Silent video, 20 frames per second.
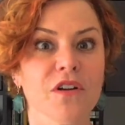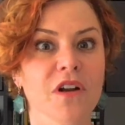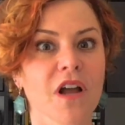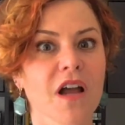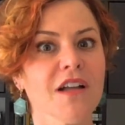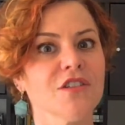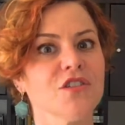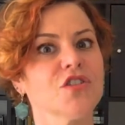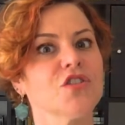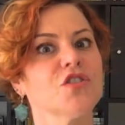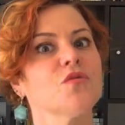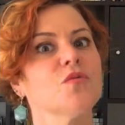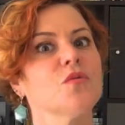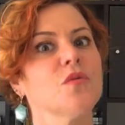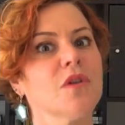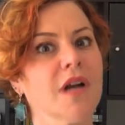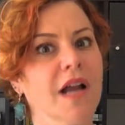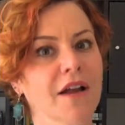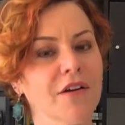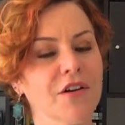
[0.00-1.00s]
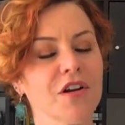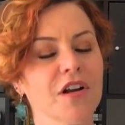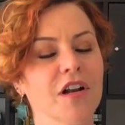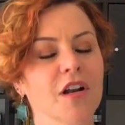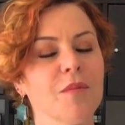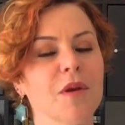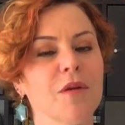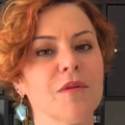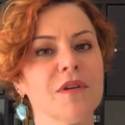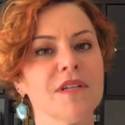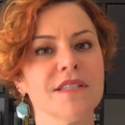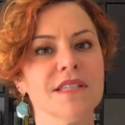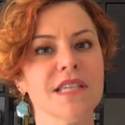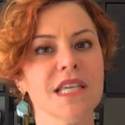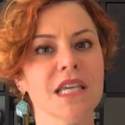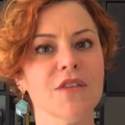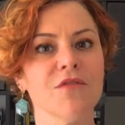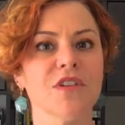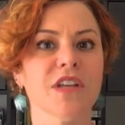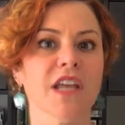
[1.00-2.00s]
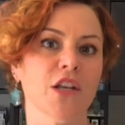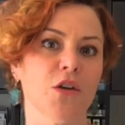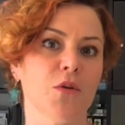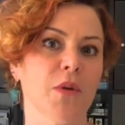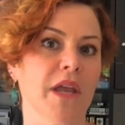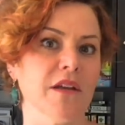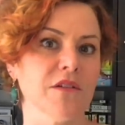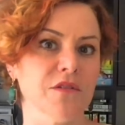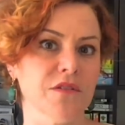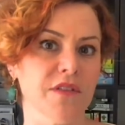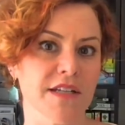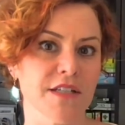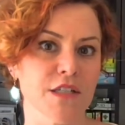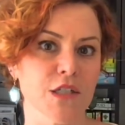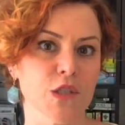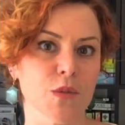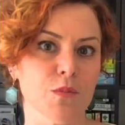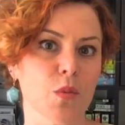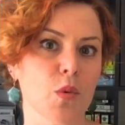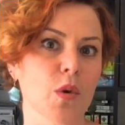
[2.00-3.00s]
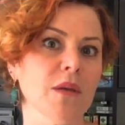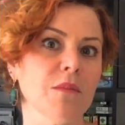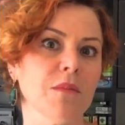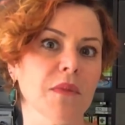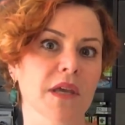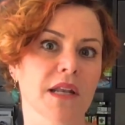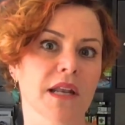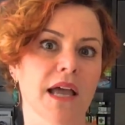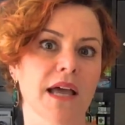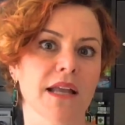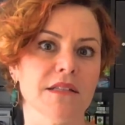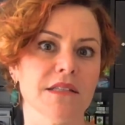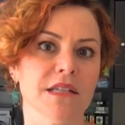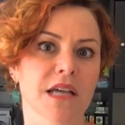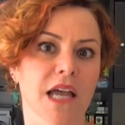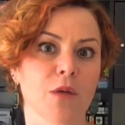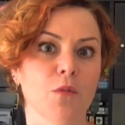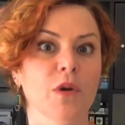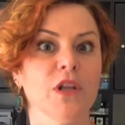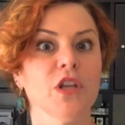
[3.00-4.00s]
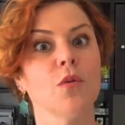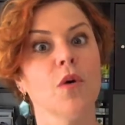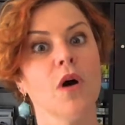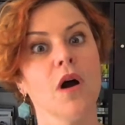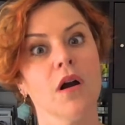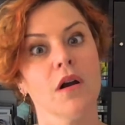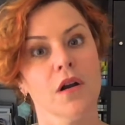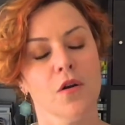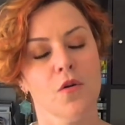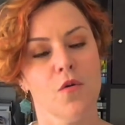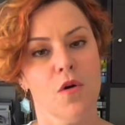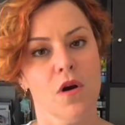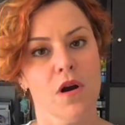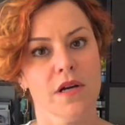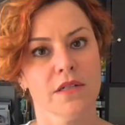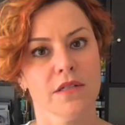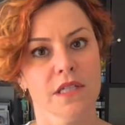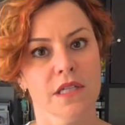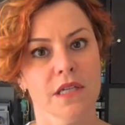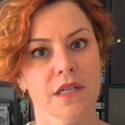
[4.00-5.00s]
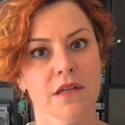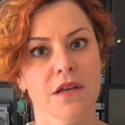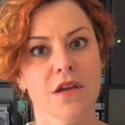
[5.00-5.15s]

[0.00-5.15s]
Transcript: not sure how you're gonna be received, can you handle that disappointment at a time when you are in quarantine?